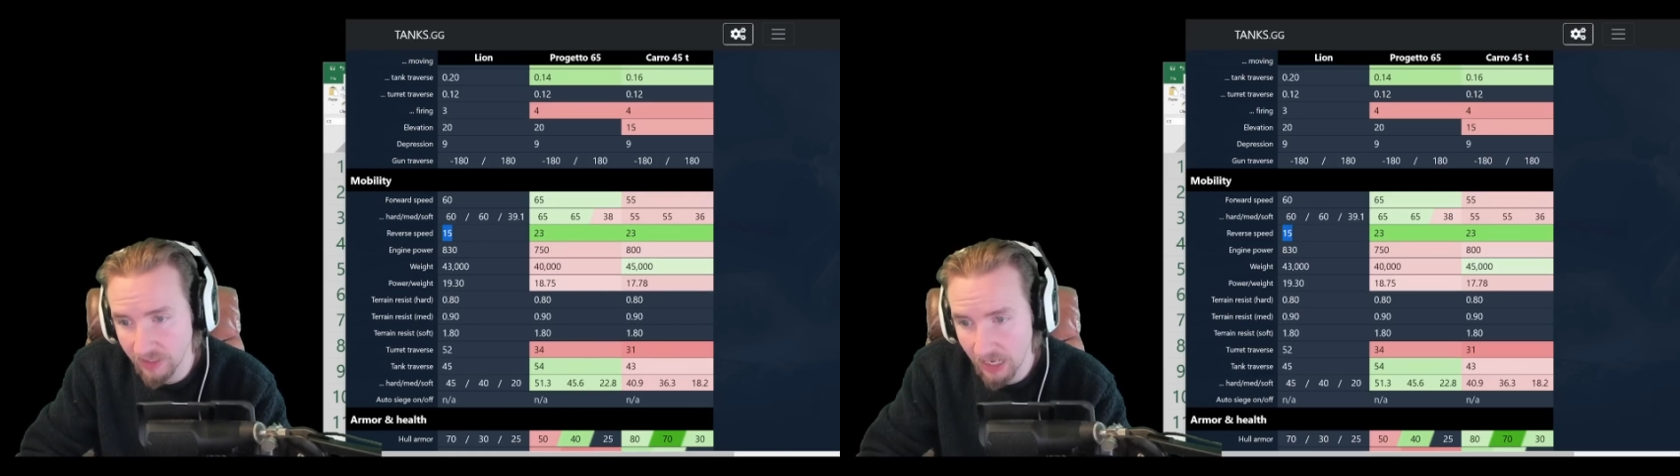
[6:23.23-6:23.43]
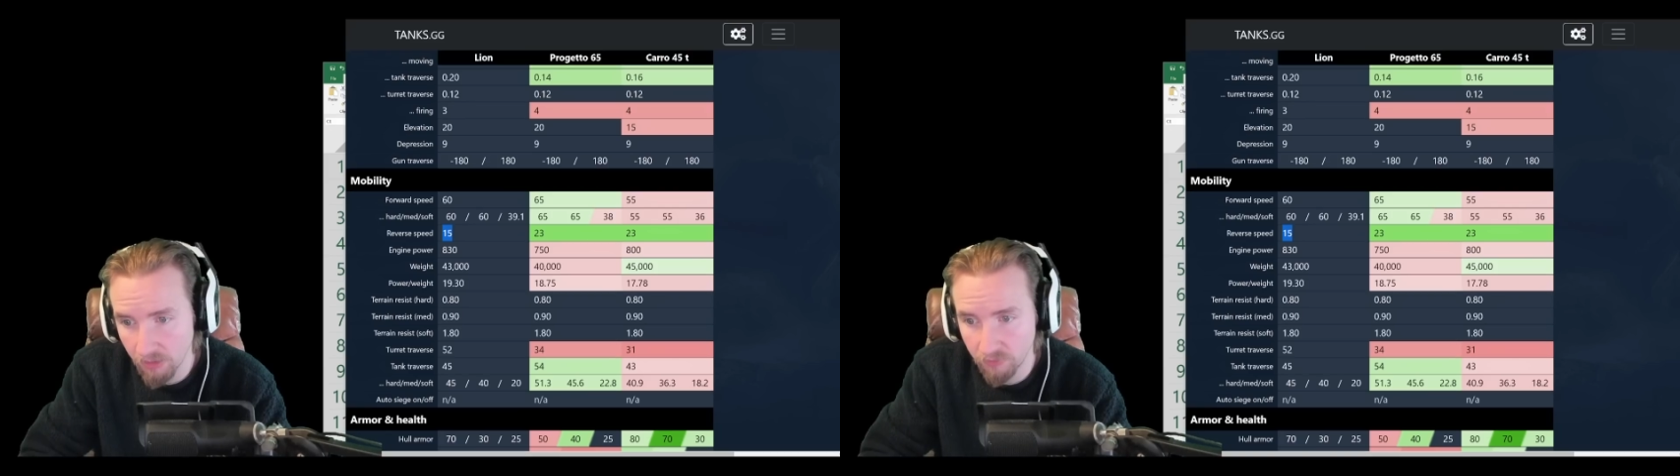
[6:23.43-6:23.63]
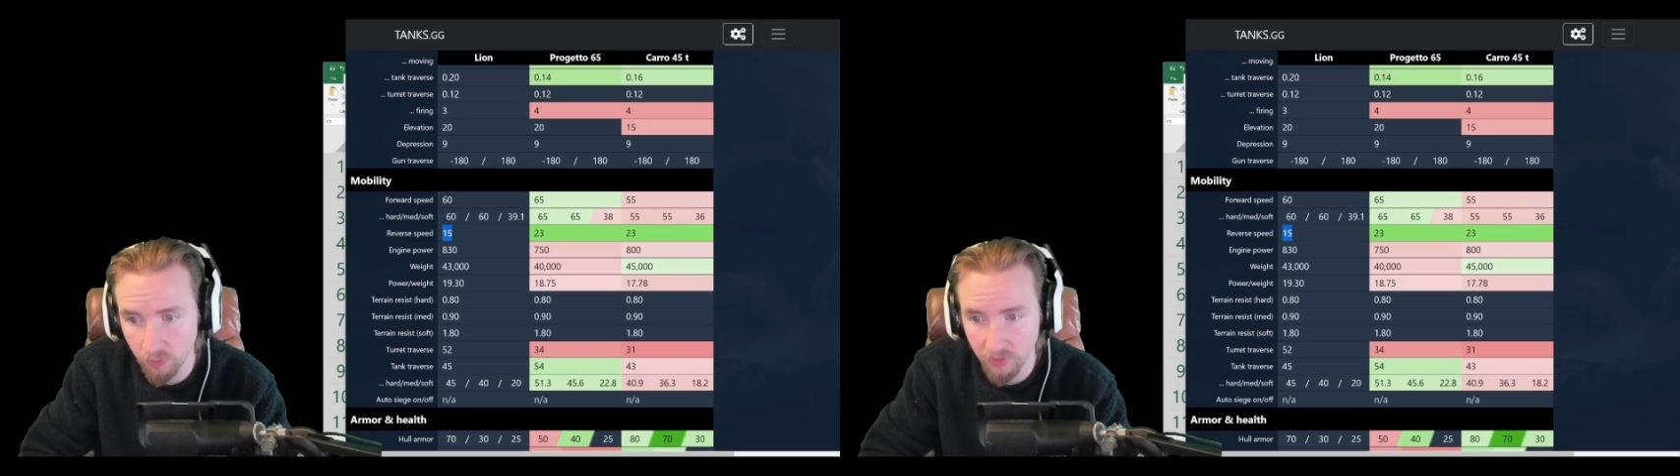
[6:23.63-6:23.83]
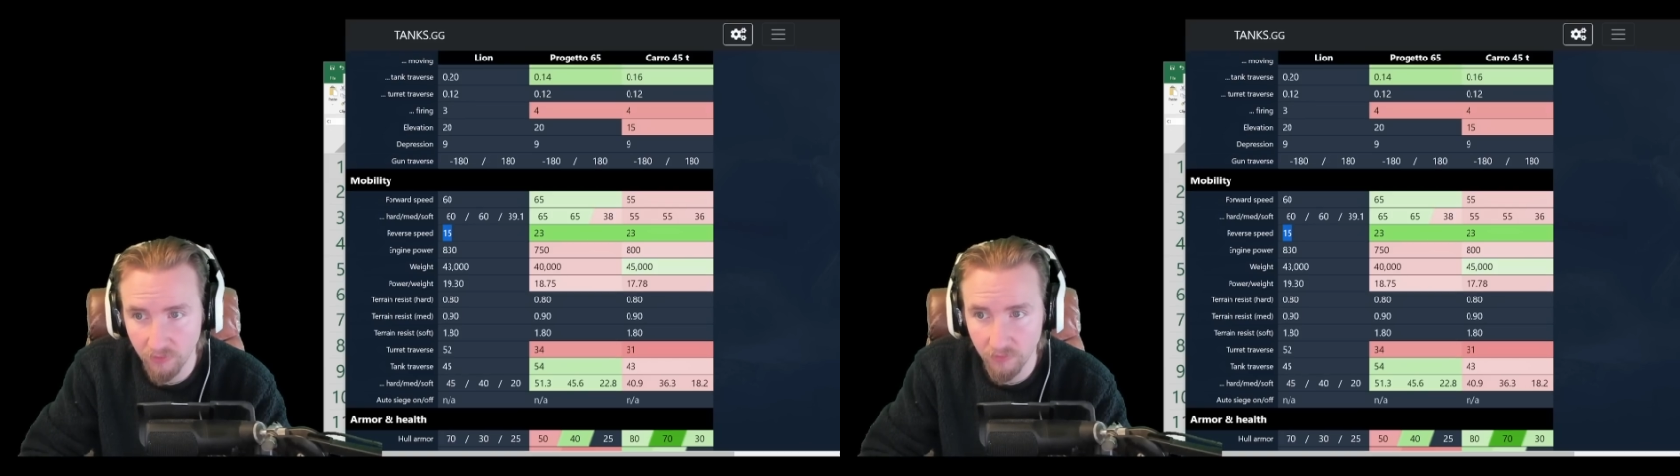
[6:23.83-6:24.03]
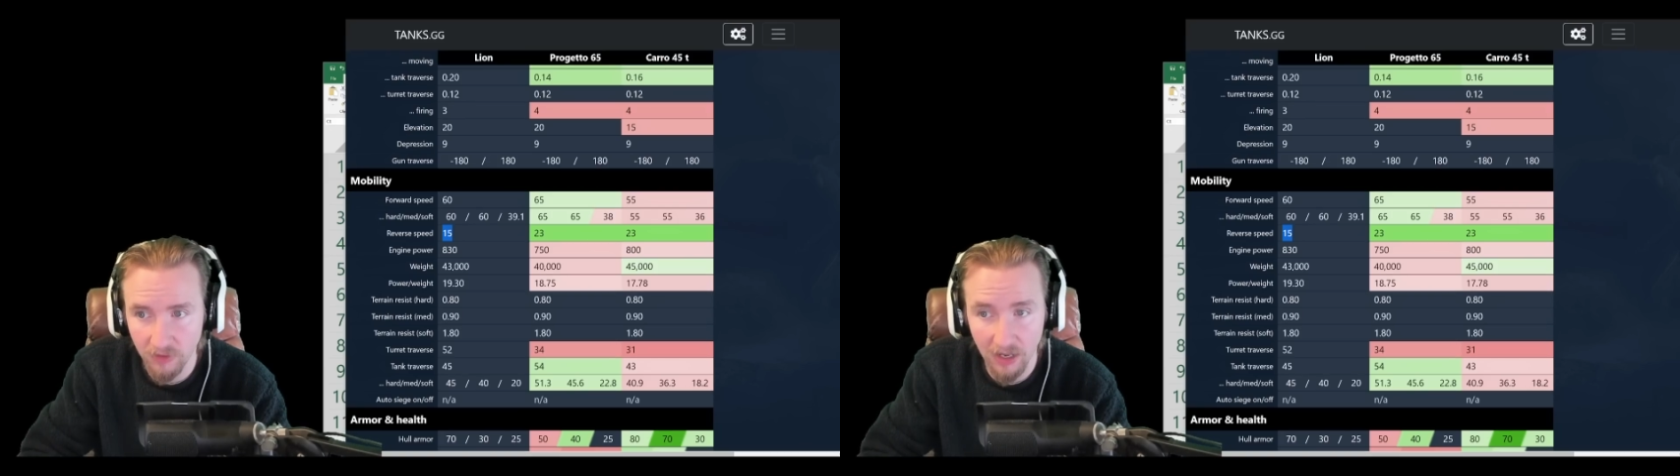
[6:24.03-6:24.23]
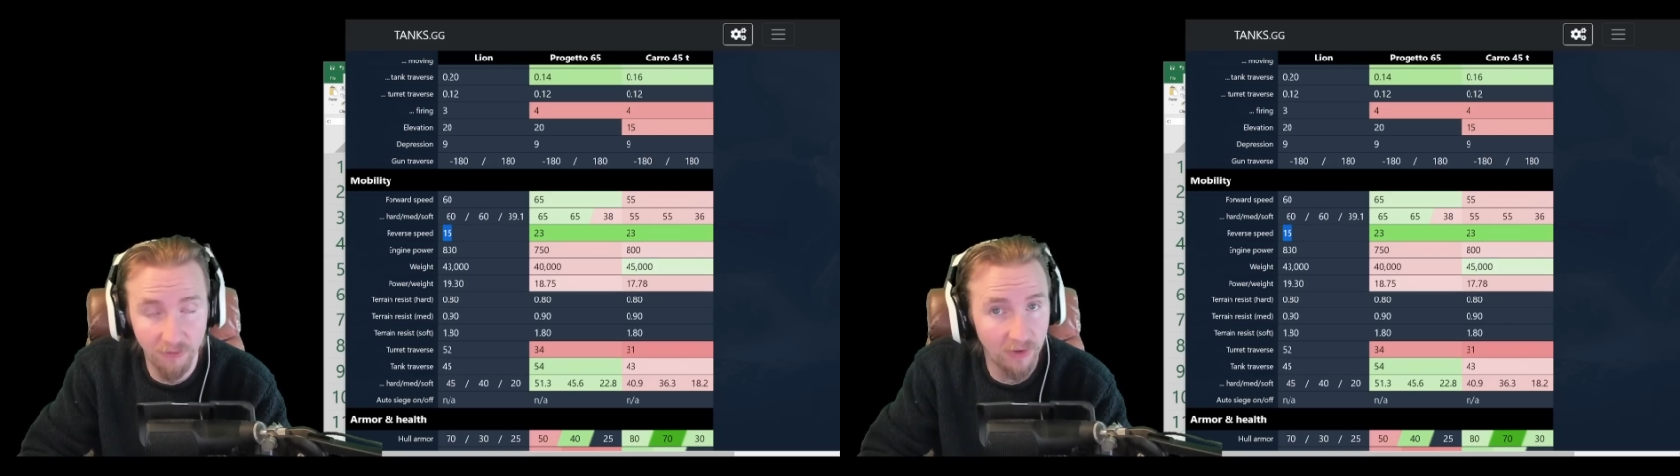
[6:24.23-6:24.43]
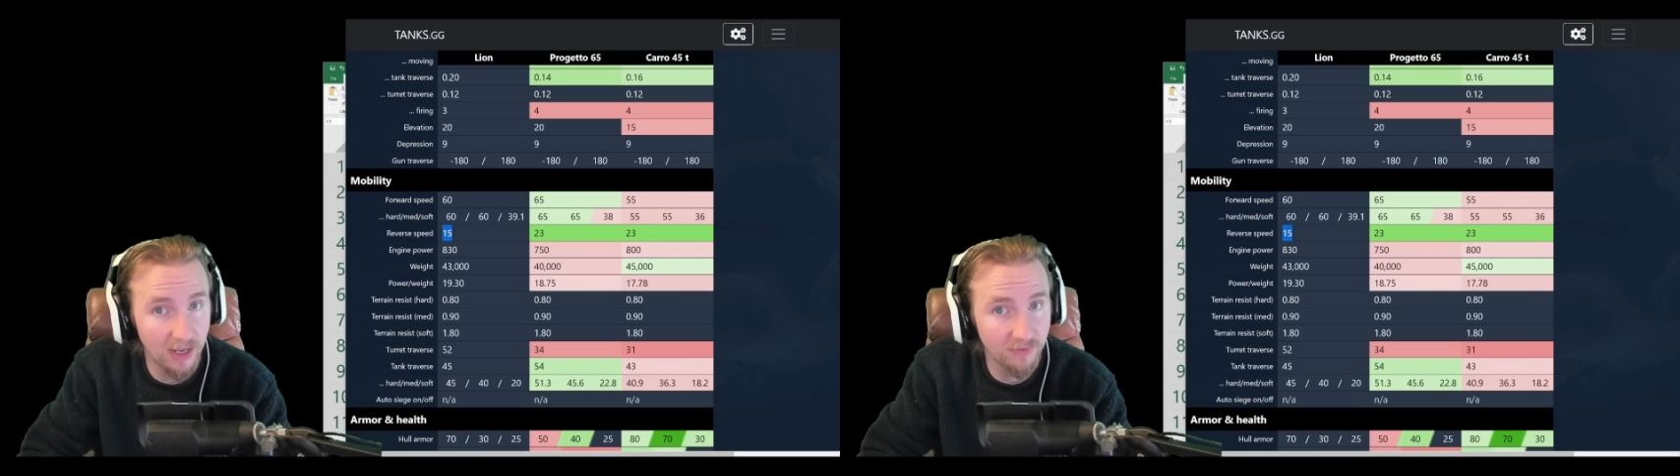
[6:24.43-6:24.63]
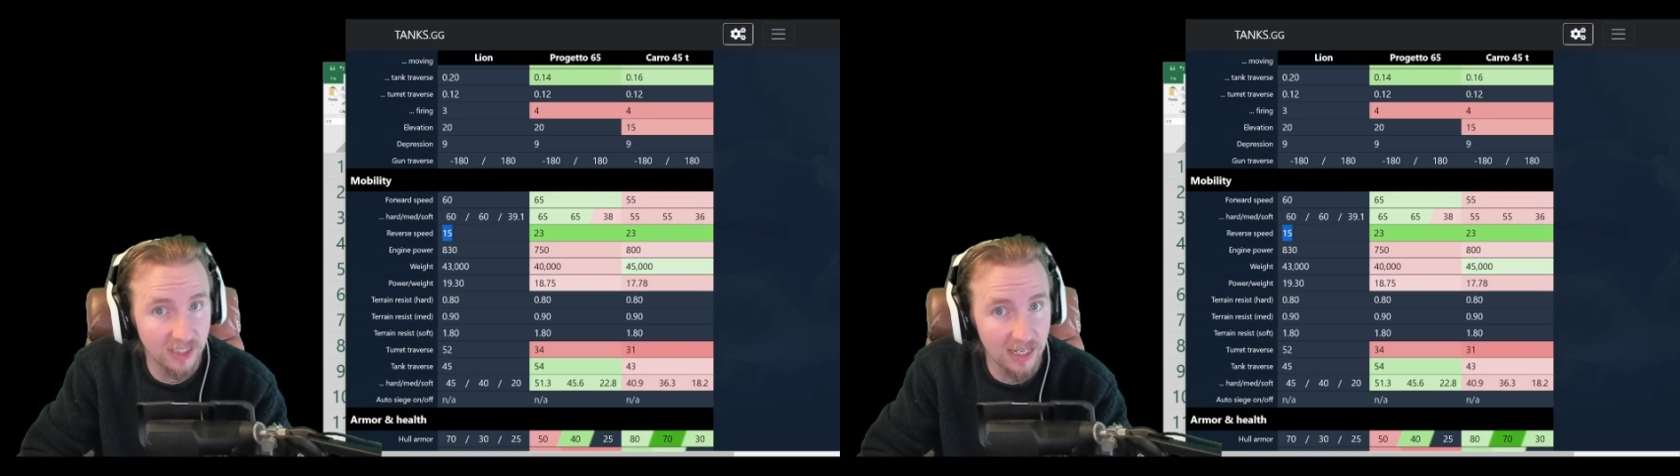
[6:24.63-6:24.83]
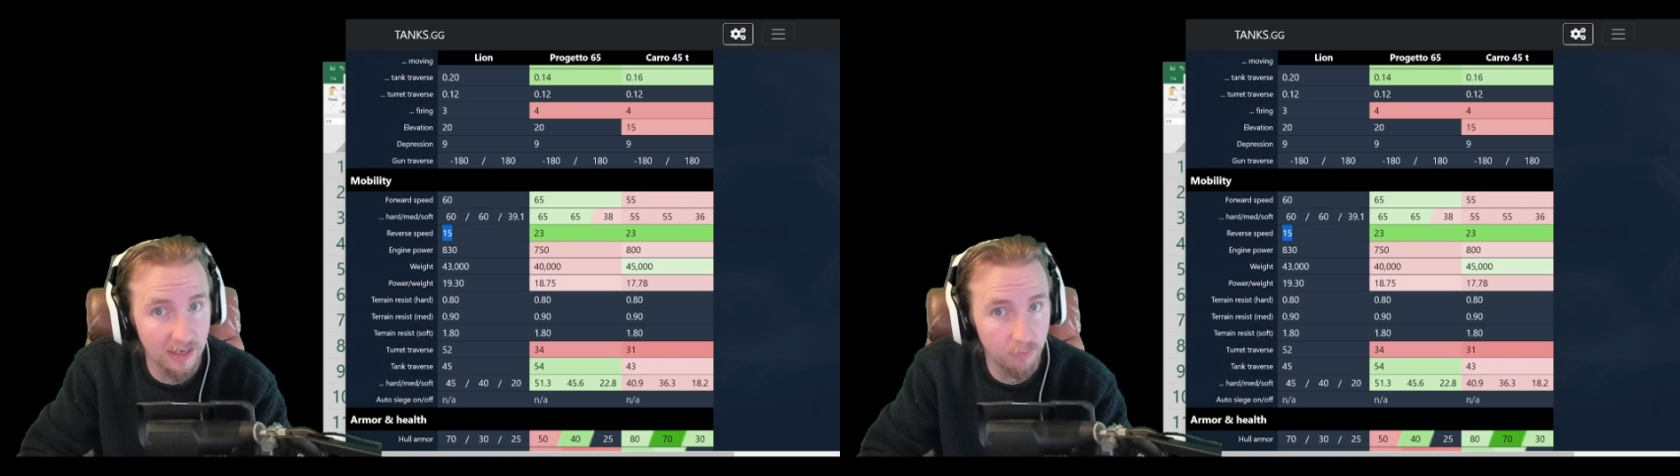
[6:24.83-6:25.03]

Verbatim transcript: Carro 45T,